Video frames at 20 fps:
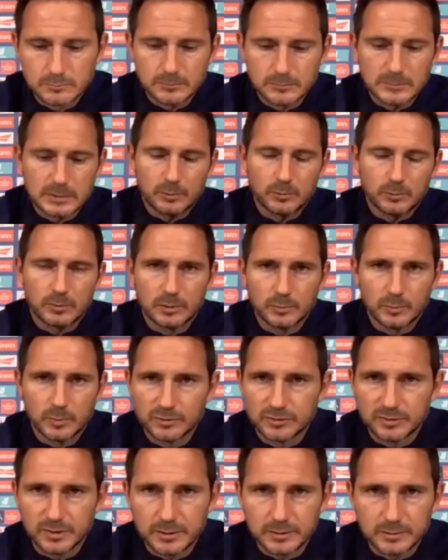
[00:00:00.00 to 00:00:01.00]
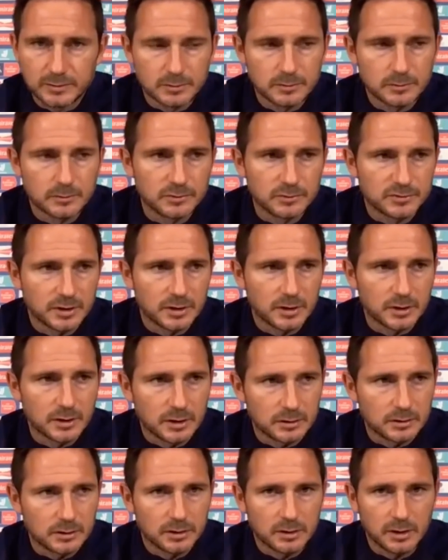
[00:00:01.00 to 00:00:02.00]
Yeah, we'll see. We'll see. I
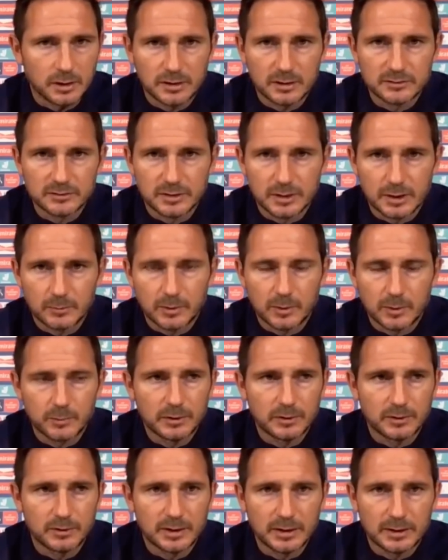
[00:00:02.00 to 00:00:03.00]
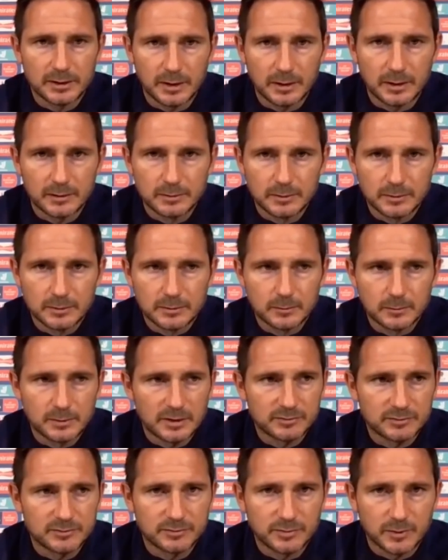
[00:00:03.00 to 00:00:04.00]
can't answer that one. We're not there yet. We
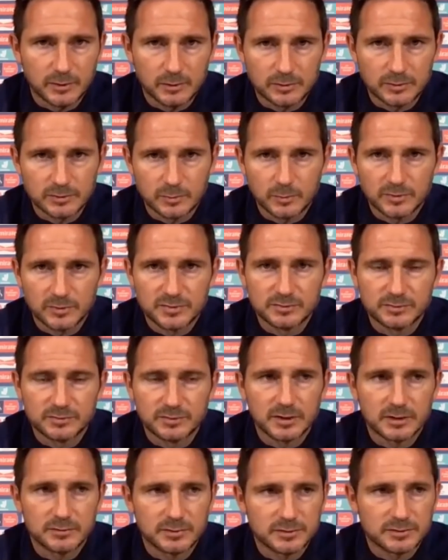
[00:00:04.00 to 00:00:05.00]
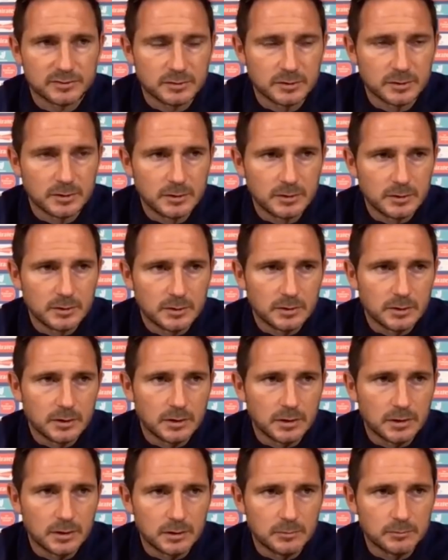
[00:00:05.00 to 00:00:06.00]
have to focus on what's in front of us.
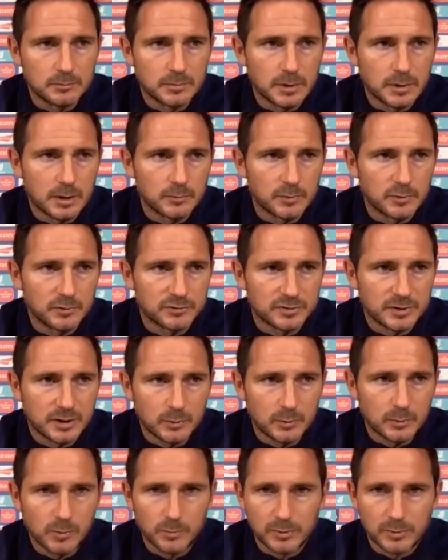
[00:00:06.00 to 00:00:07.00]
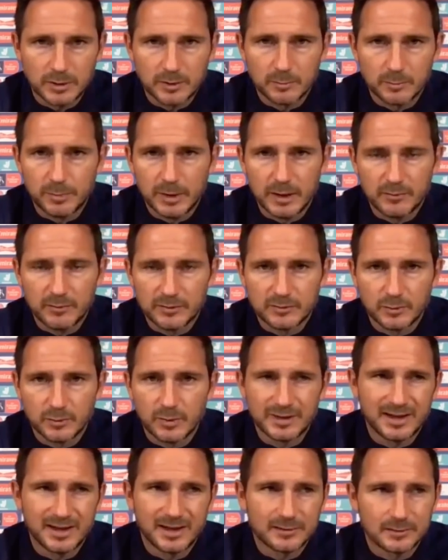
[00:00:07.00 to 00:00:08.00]
And we'll see. I wouldn't want to compare it to
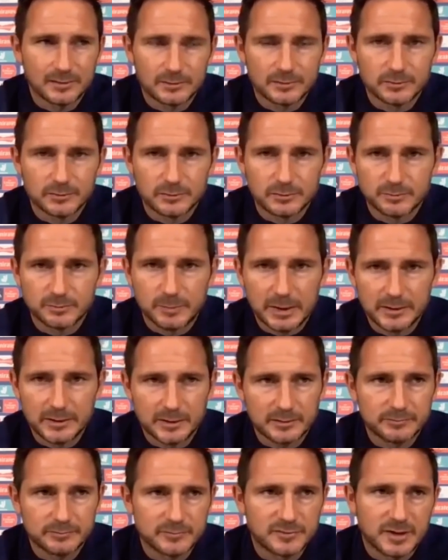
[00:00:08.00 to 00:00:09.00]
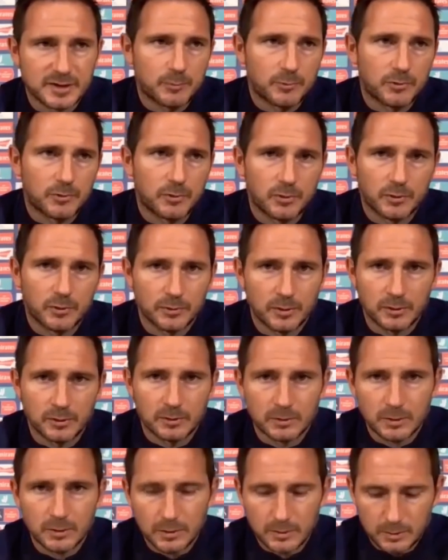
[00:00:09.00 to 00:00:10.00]
any other spending, summer or not.
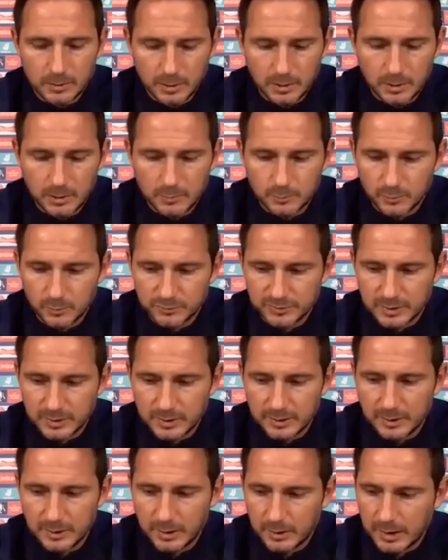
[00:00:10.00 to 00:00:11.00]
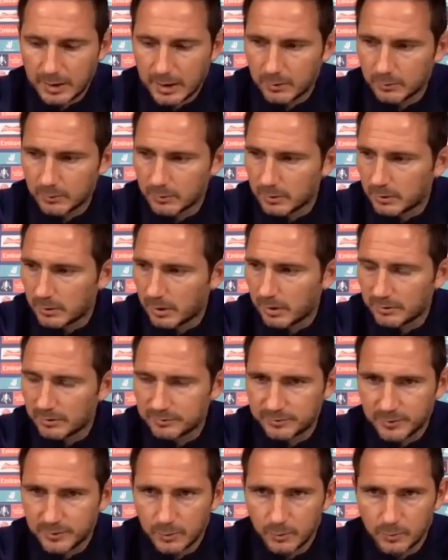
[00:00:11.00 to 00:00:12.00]
We'll see how I
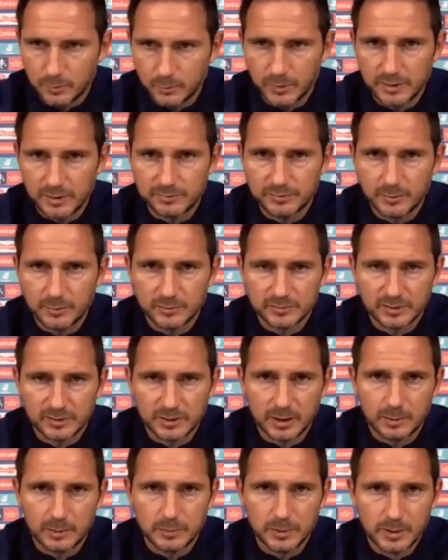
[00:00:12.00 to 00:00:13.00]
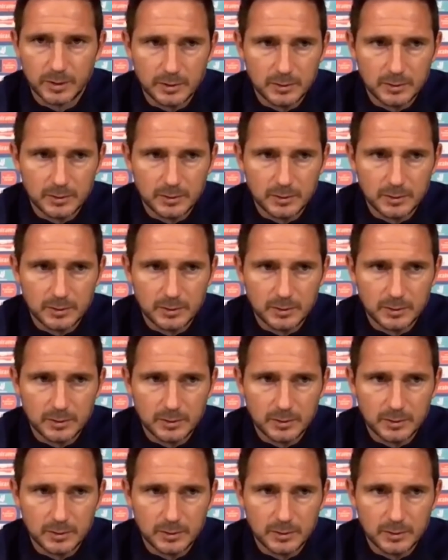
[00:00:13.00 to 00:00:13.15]
feel and we feel as a club.